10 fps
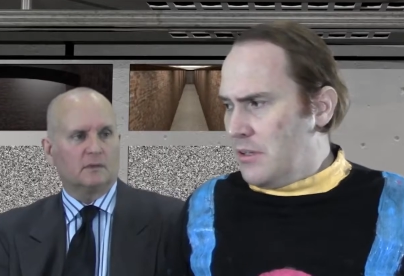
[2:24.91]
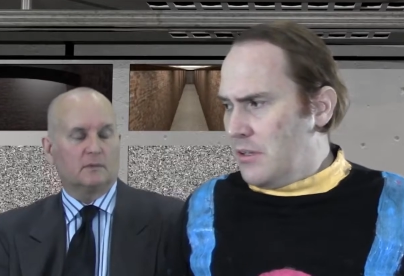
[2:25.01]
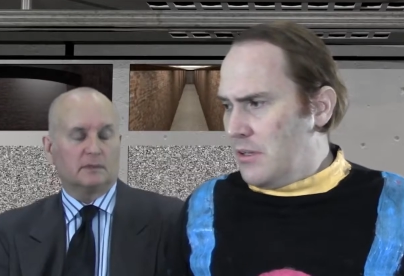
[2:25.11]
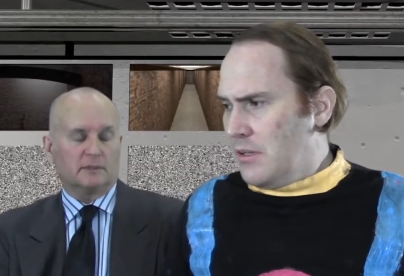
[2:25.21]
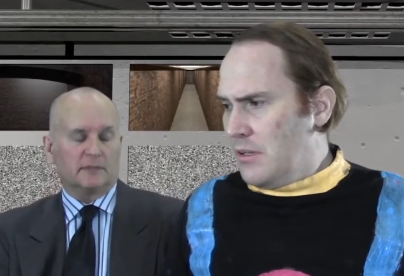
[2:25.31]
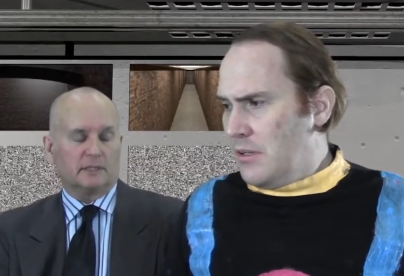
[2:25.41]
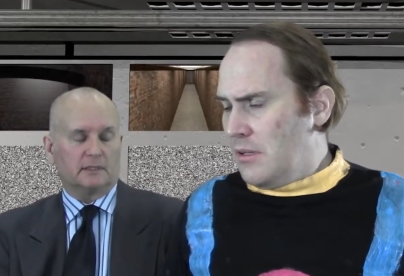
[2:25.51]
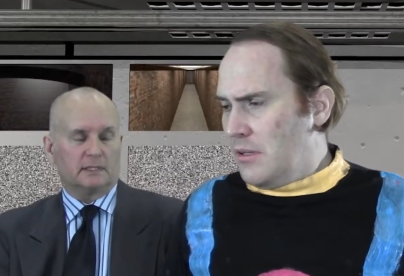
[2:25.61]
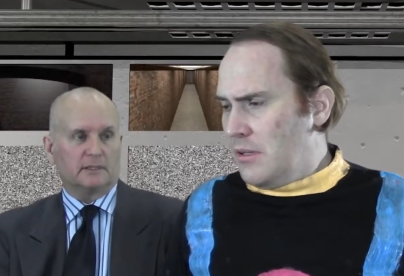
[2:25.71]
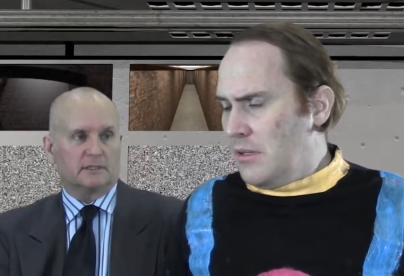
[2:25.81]
Speaker 1: Well,
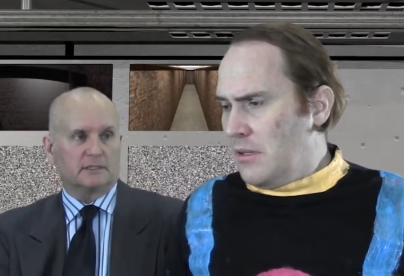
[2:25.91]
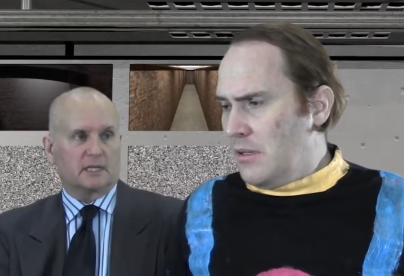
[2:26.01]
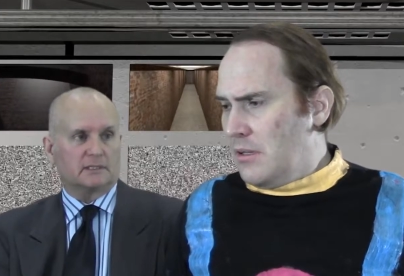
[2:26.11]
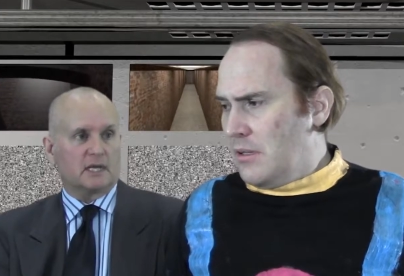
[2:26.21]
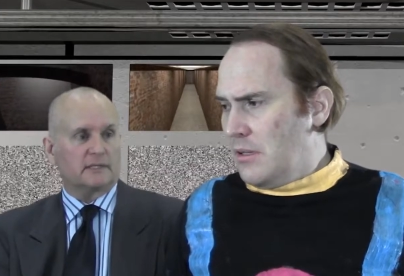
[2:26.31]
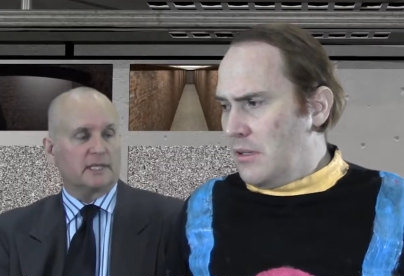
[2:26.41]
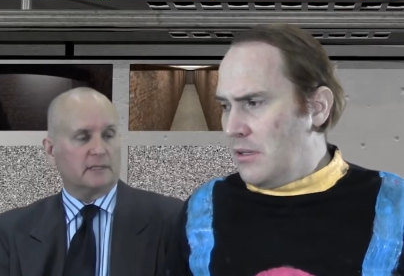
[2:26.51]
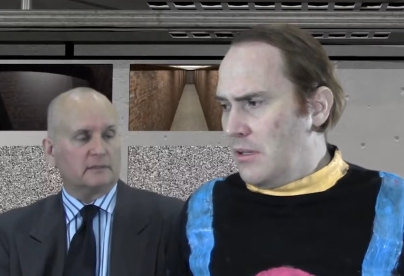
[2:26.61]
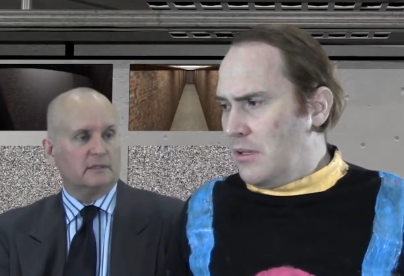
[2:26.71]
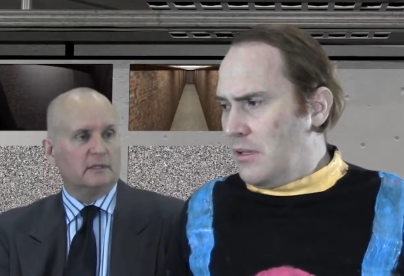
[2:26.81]
admittedly, in this case, not
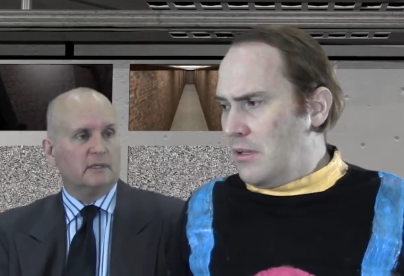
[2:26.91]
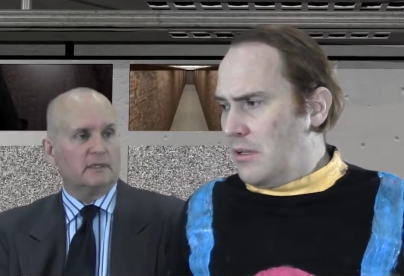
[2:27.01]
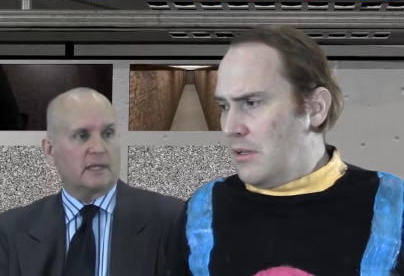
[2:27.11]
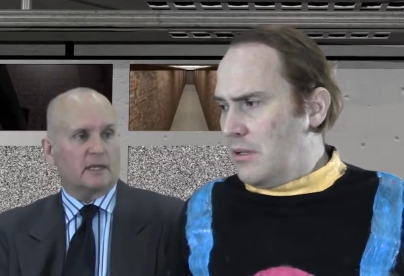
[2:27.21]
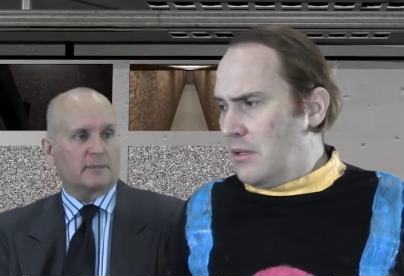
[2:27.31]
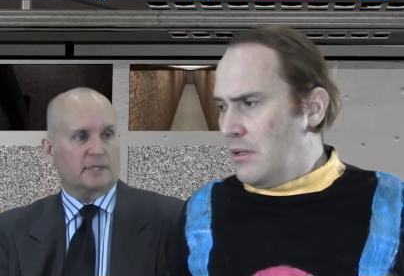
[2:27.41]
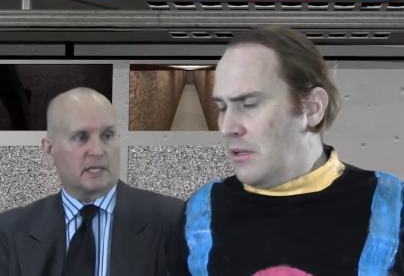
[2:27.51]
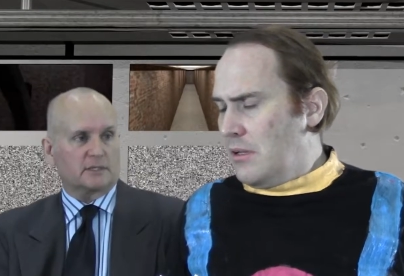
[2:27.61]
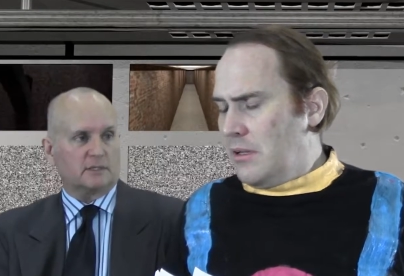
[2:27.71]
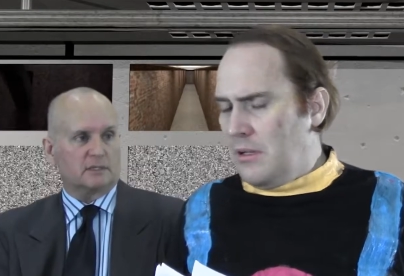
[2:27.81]
yet. That
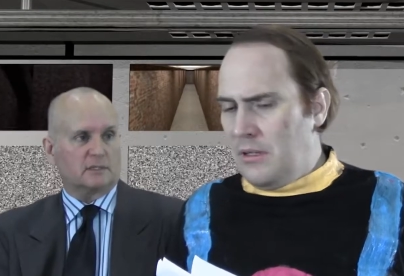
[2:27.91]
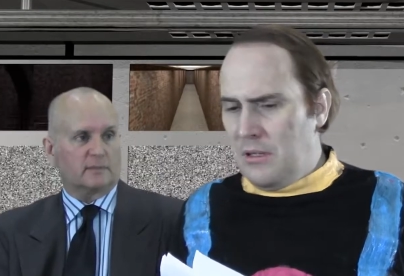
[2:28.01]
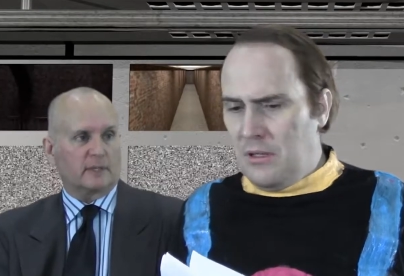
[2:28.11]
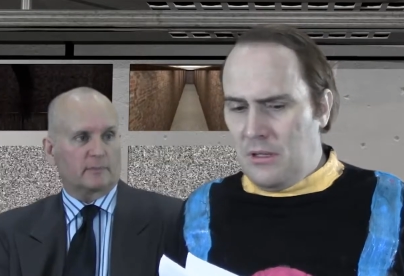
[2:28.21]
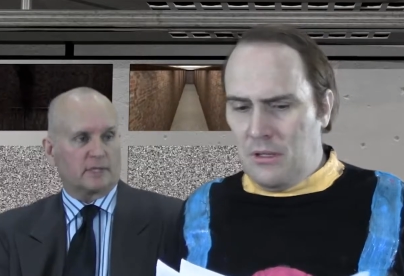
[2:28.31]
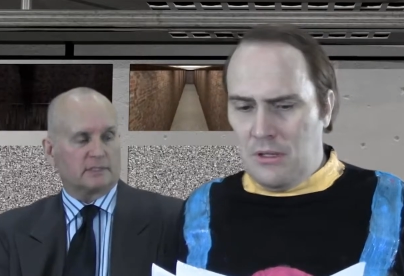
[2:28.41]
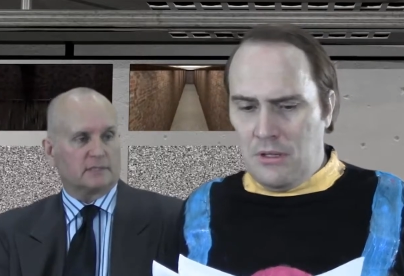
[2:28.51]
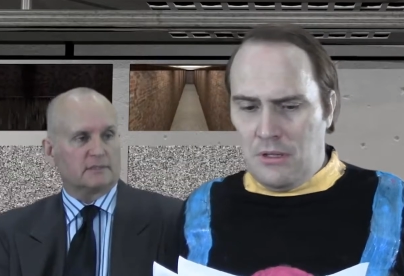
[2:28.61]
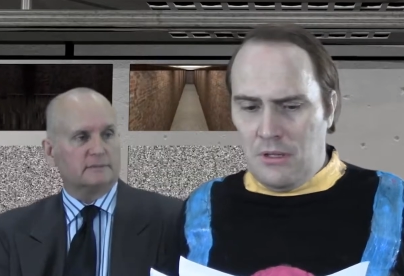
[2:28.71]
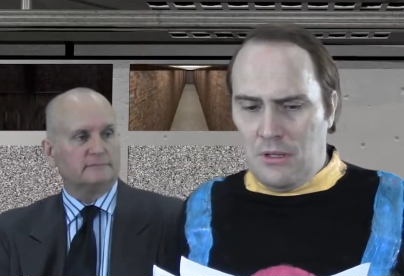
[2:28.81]
application is still being
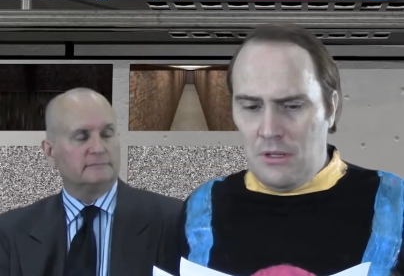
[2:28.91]
processed.